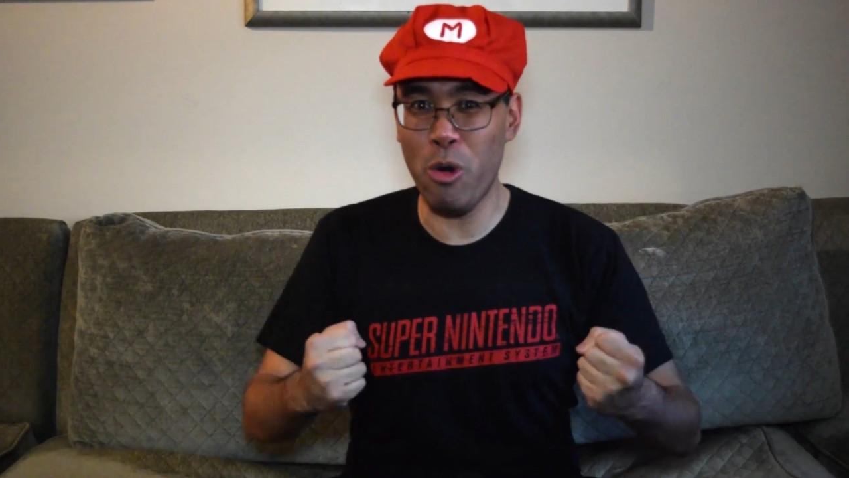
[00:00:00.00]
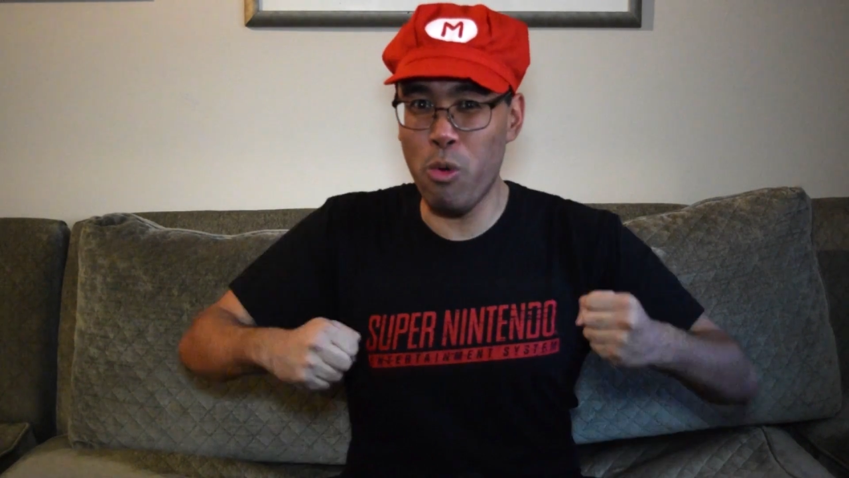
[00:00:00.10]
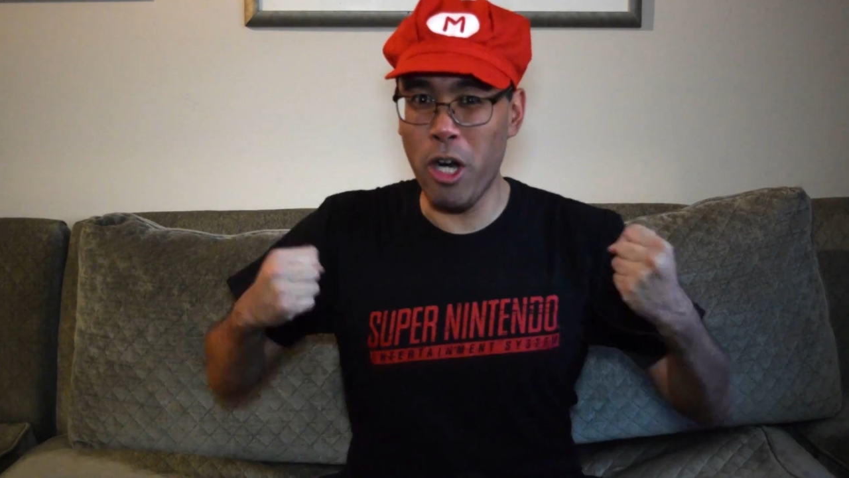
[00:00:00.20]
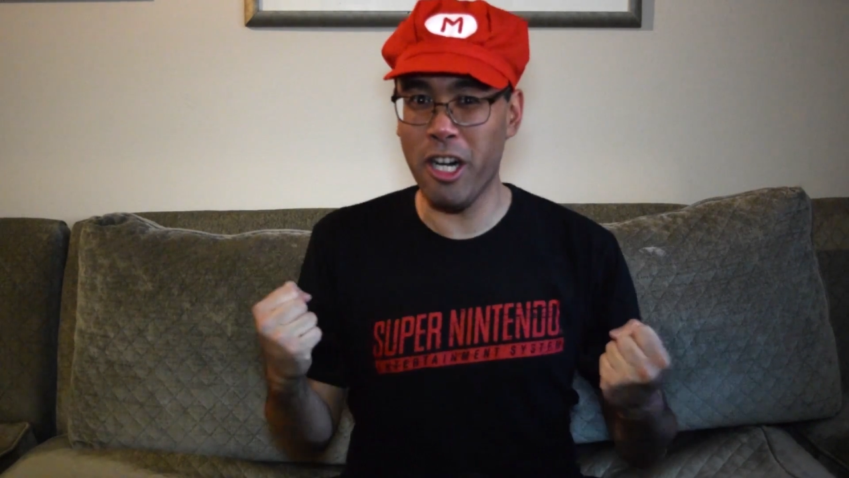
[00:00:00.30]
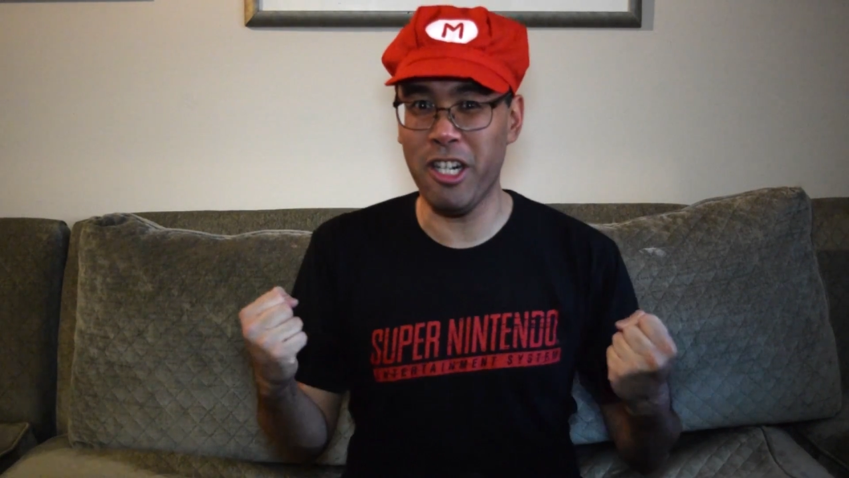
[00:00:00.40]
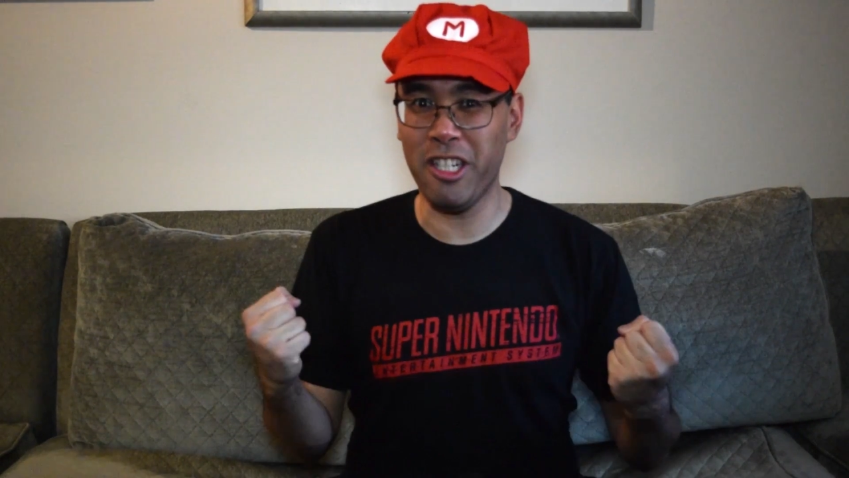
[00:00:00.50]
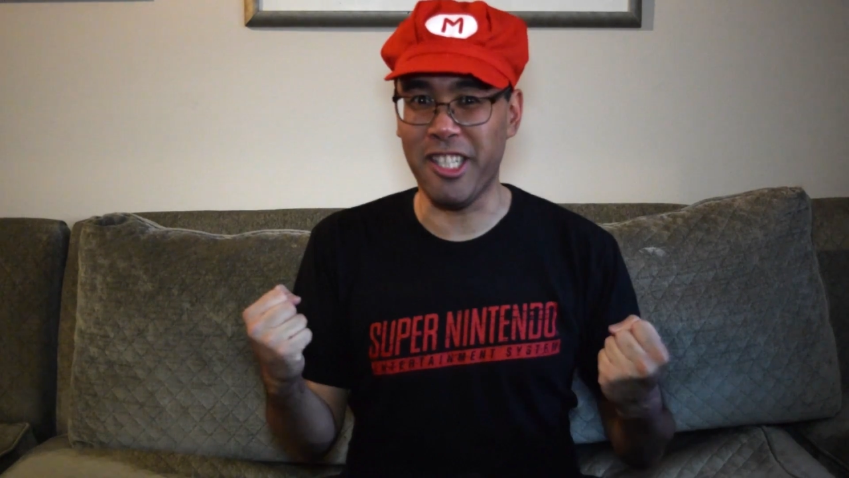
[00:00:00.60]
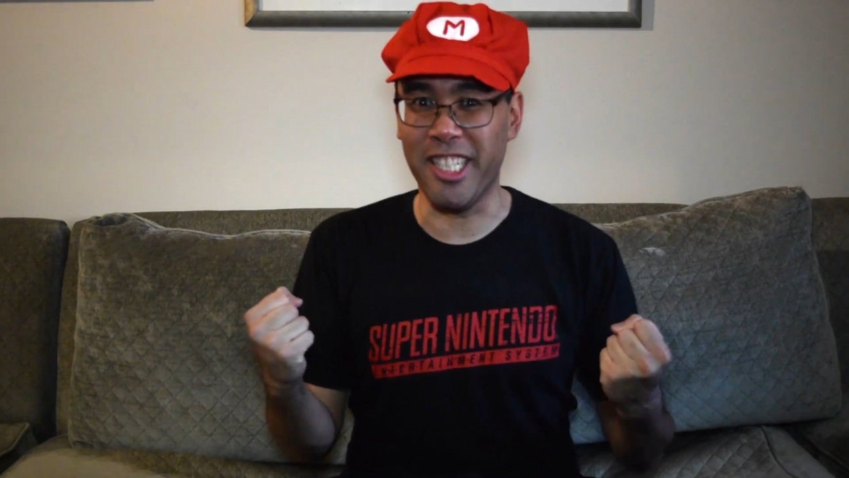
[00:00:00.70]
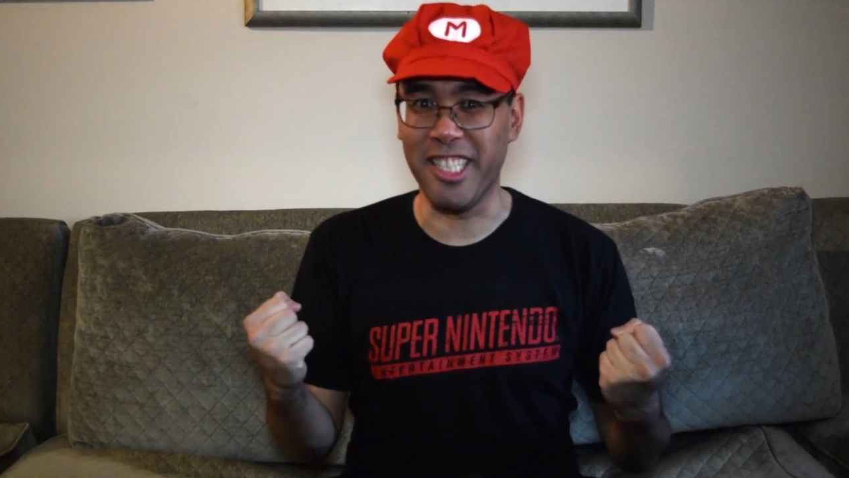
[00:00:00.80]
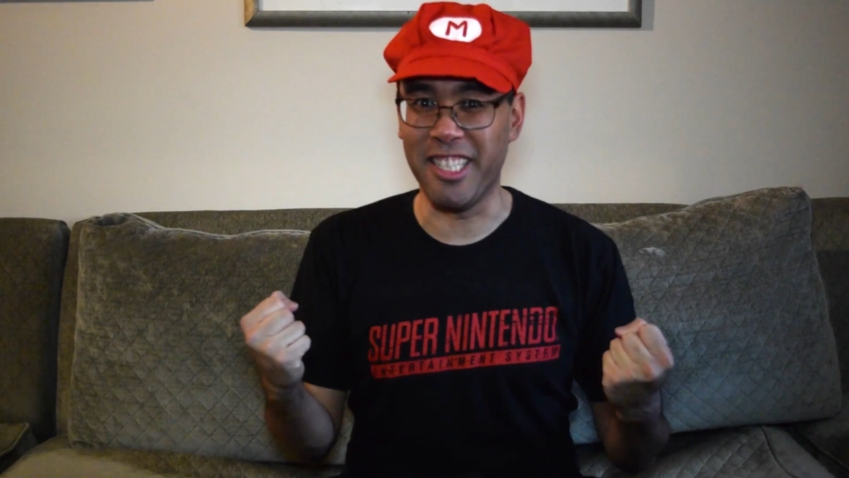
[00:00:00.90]

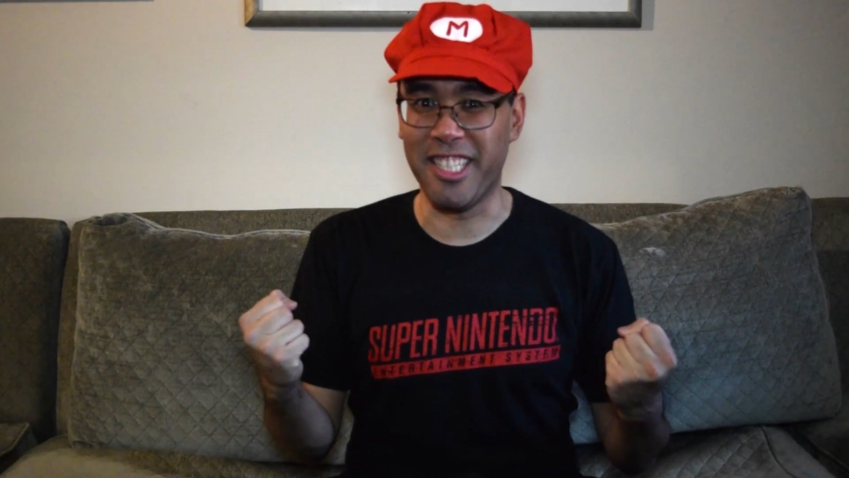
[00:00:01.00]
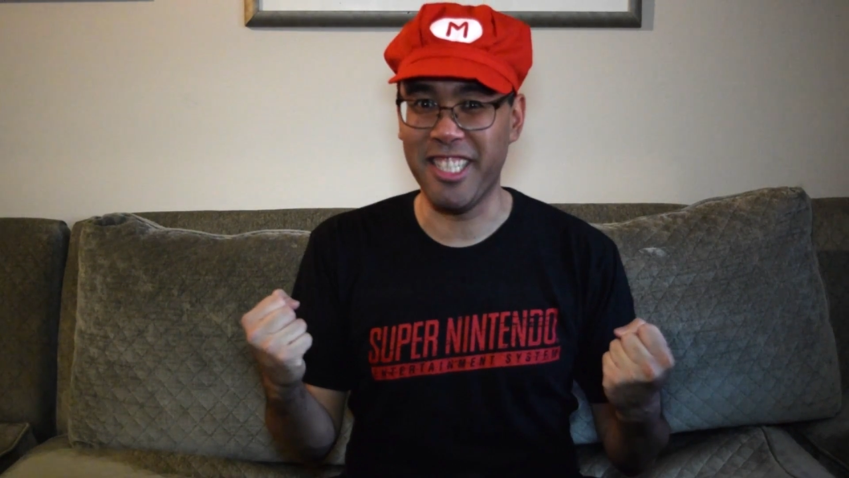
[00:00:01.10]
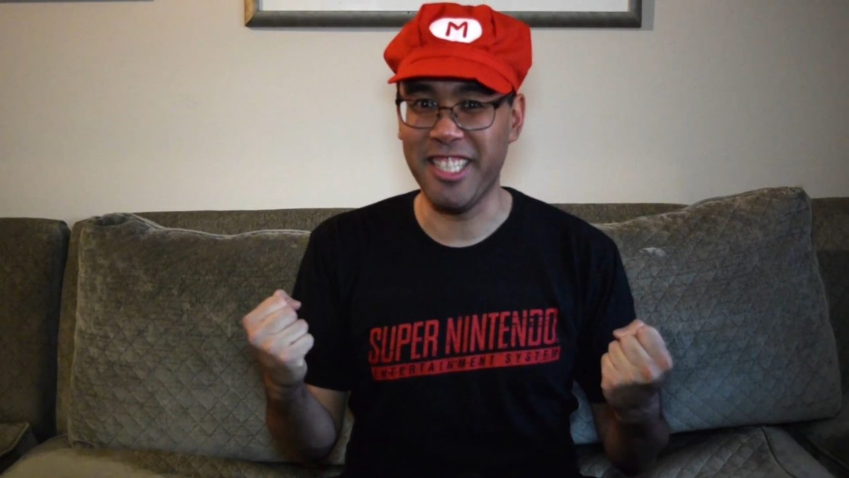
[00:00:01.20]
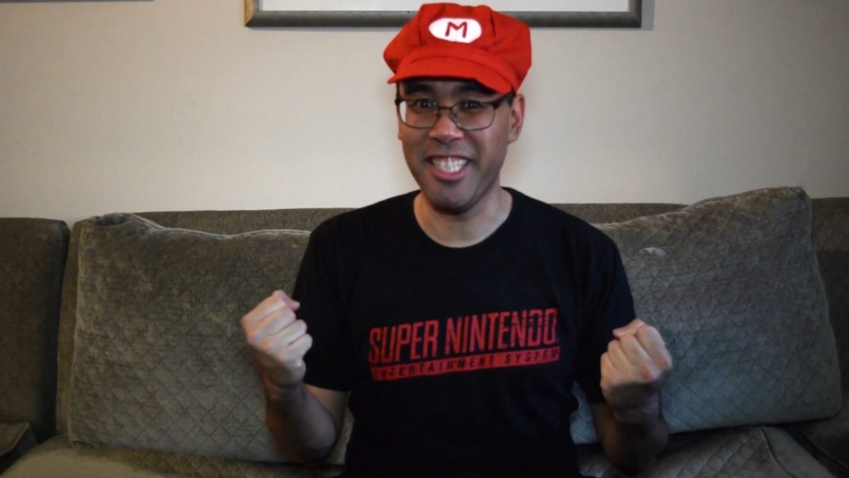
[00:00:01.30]
World!